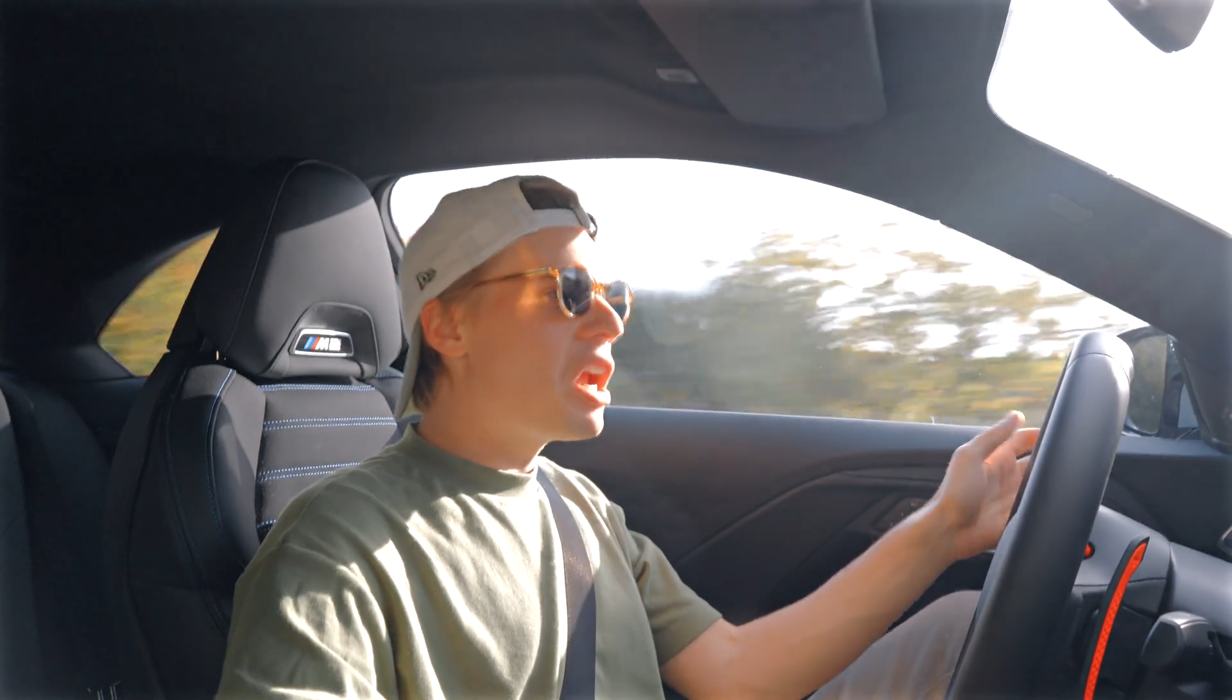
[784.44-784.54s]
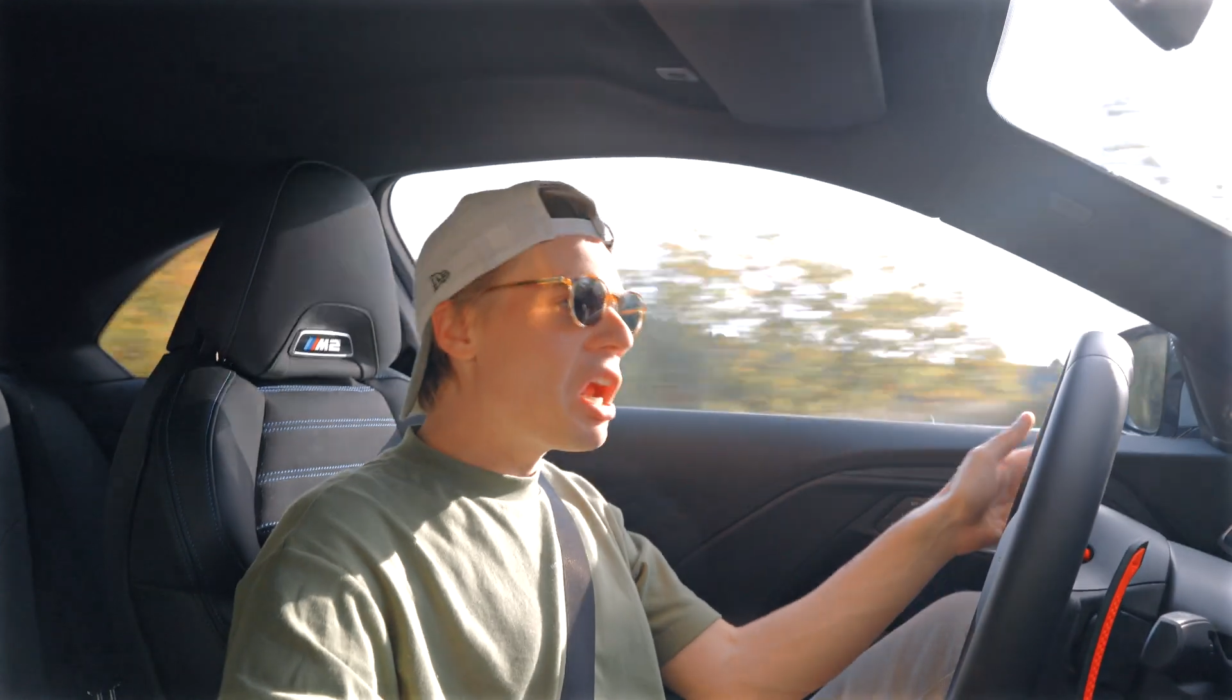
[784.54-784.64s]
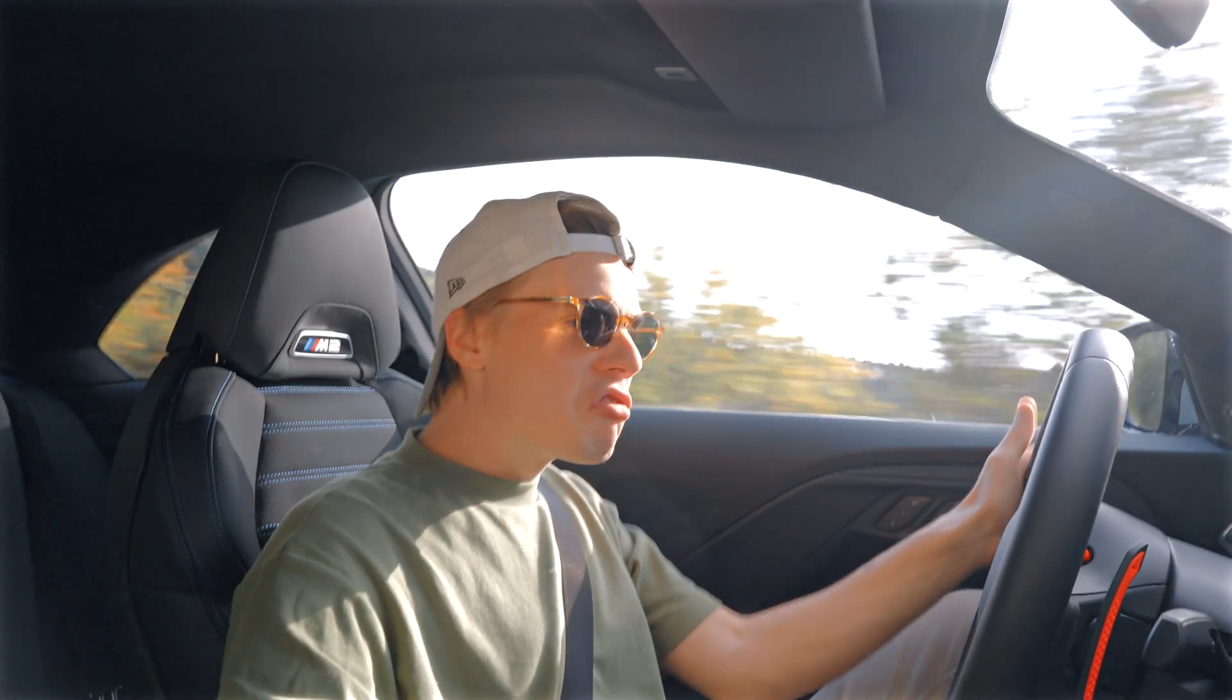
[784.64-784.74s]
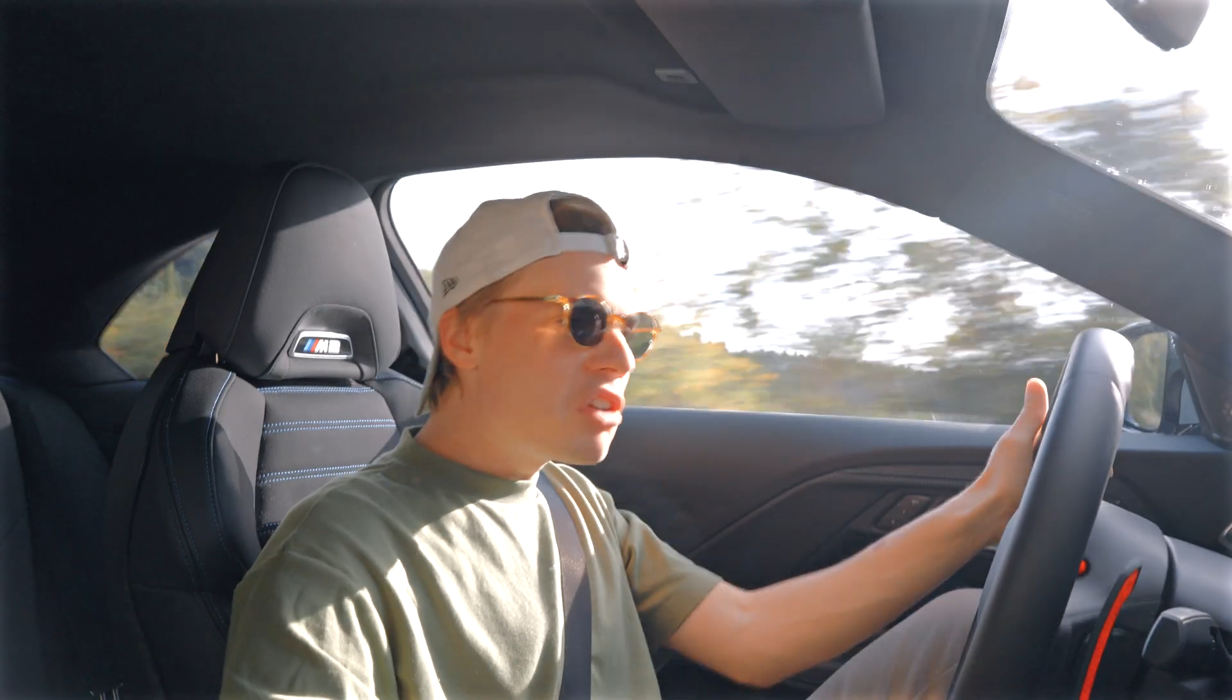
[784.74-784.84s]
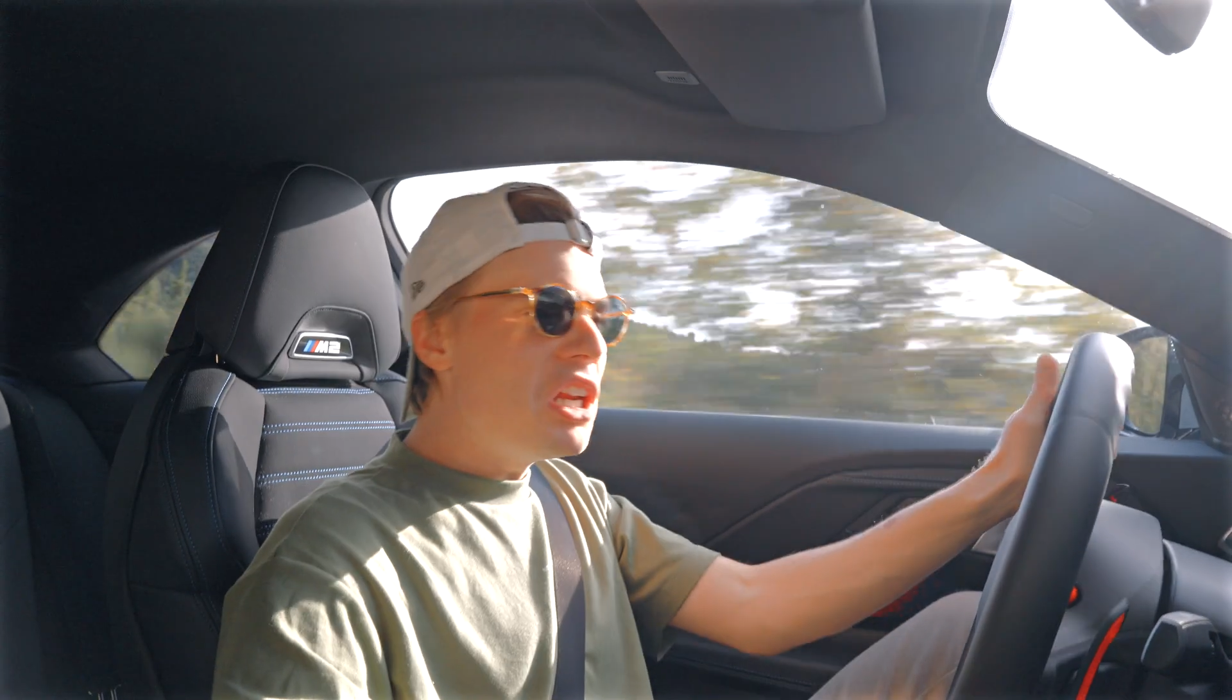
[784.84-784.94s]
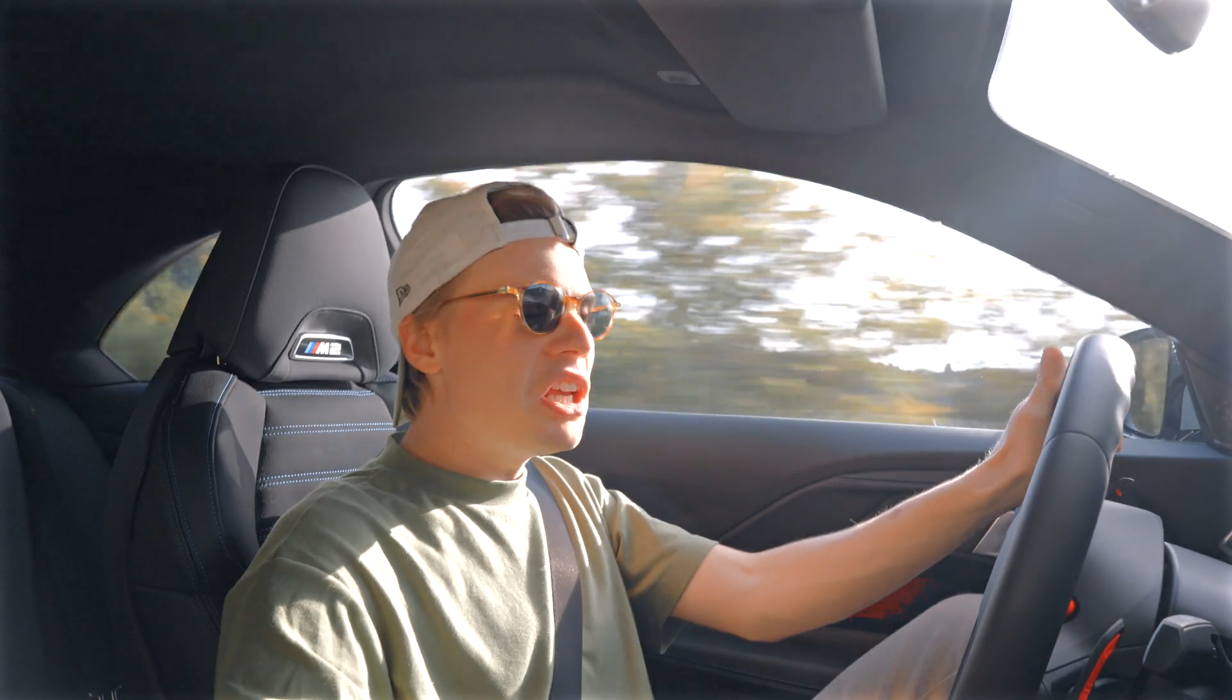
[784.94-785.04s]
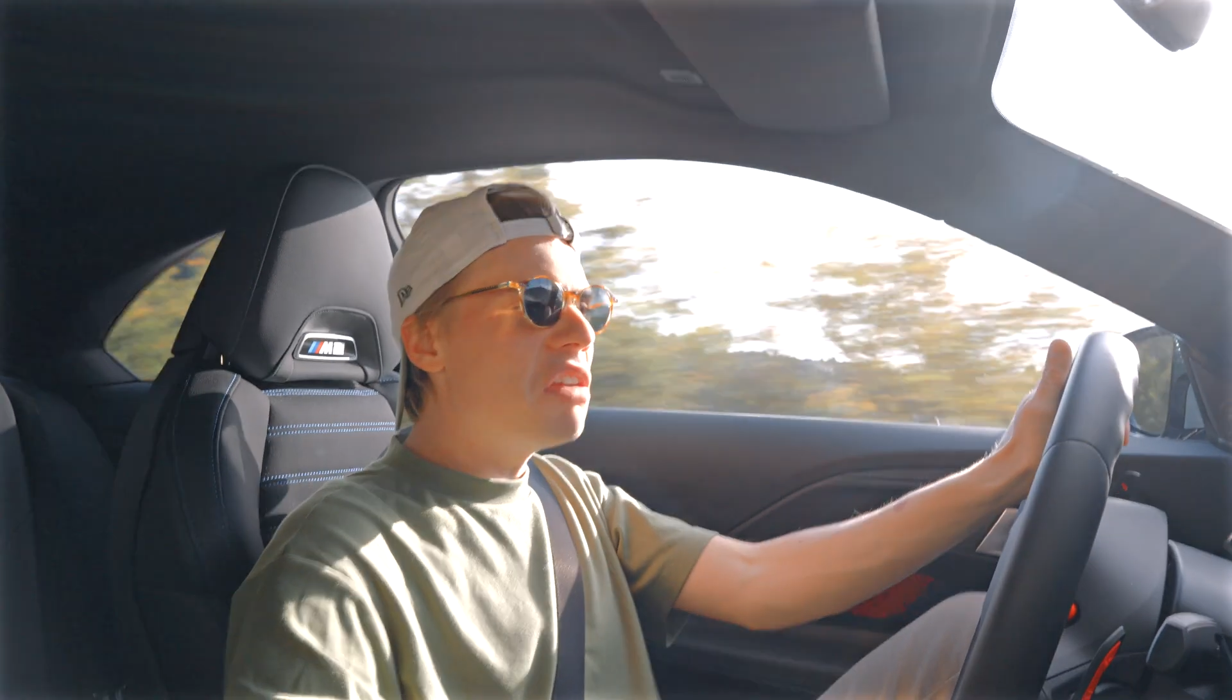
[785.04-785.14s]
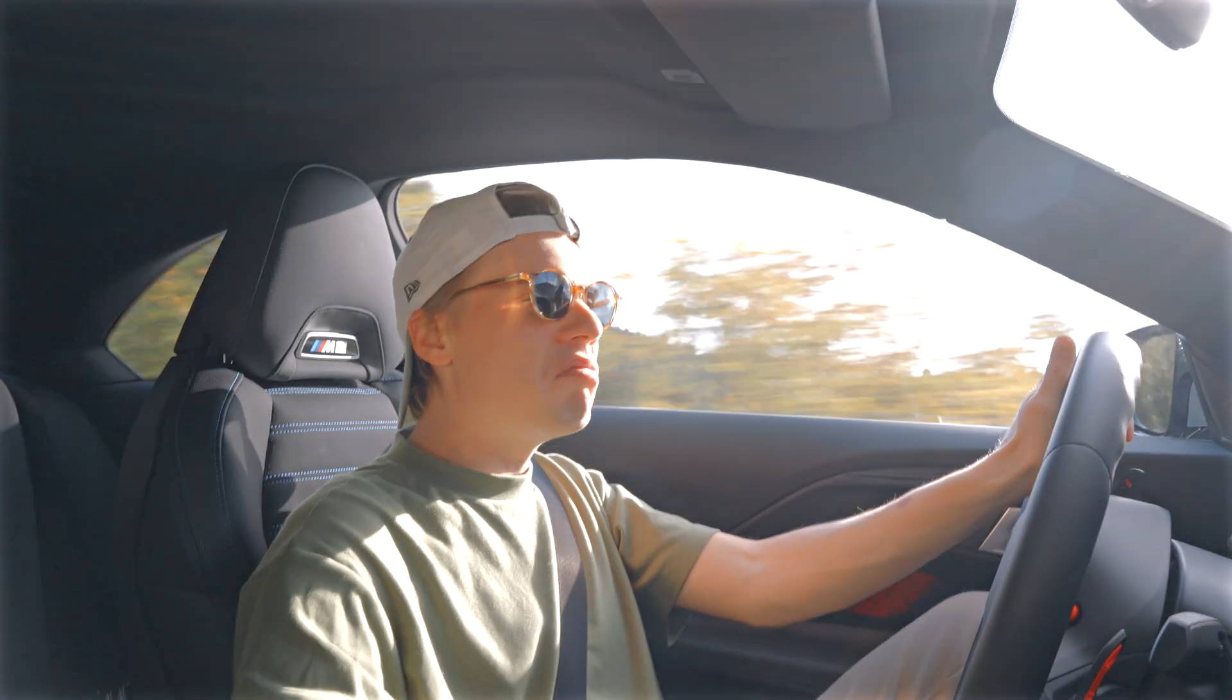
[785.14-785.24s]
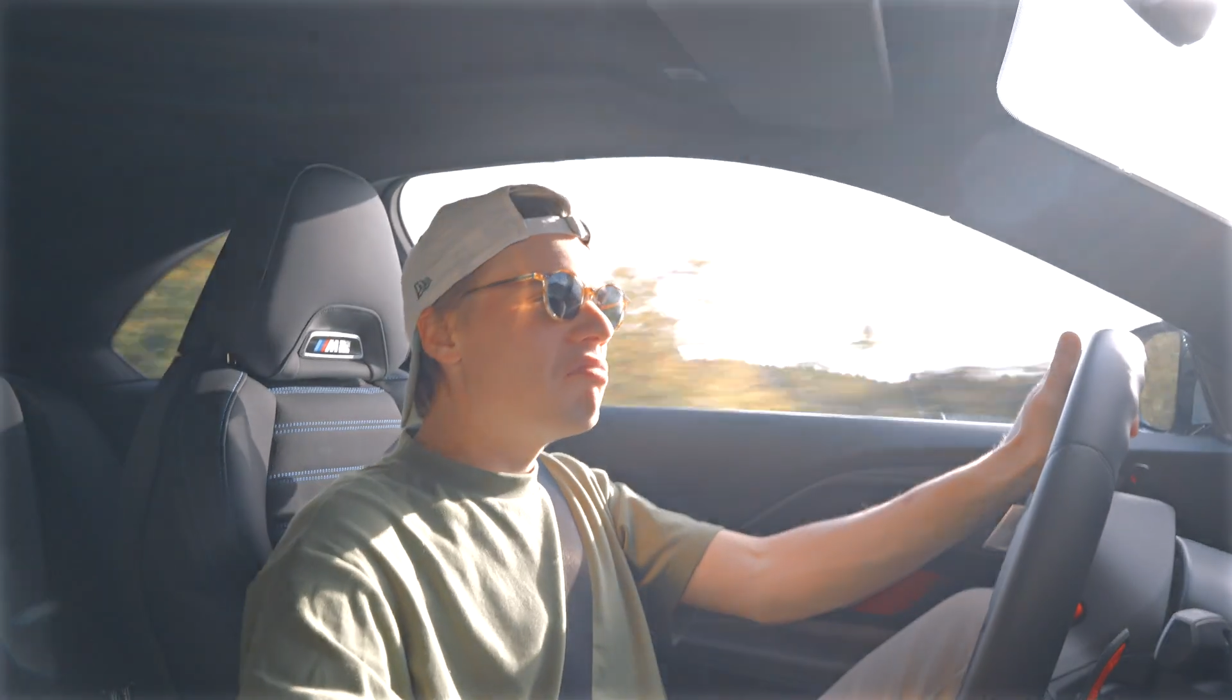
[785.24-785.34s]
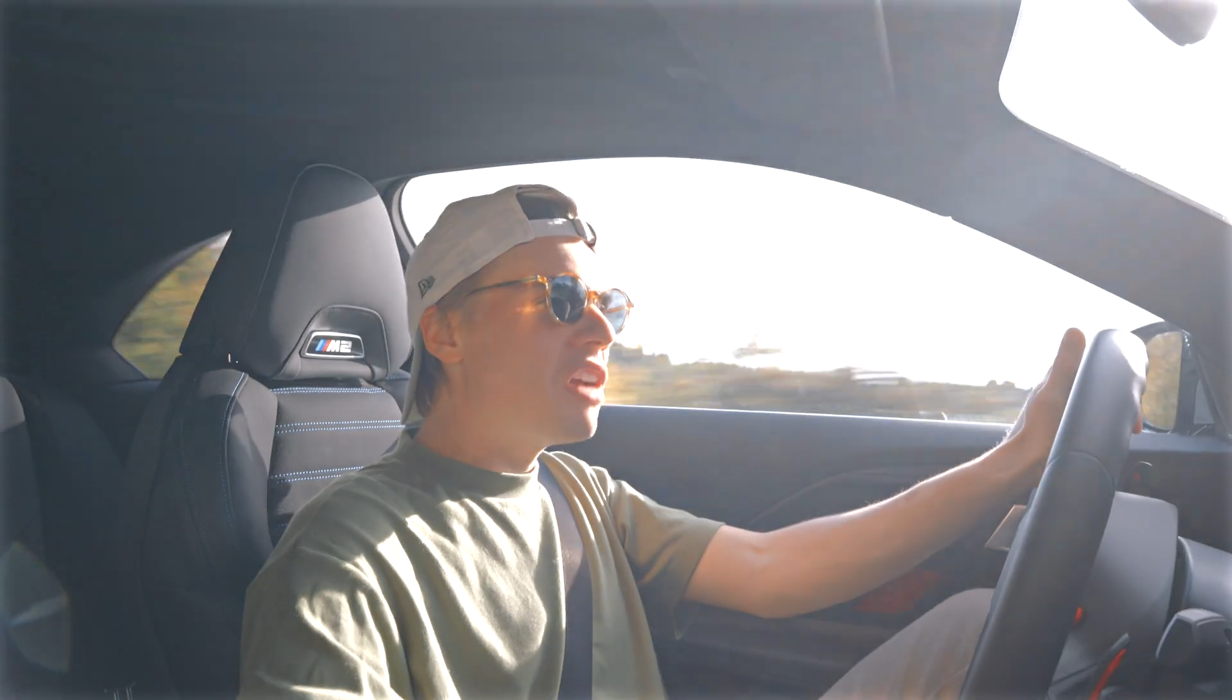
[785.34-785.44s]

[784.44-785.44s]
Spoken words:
a really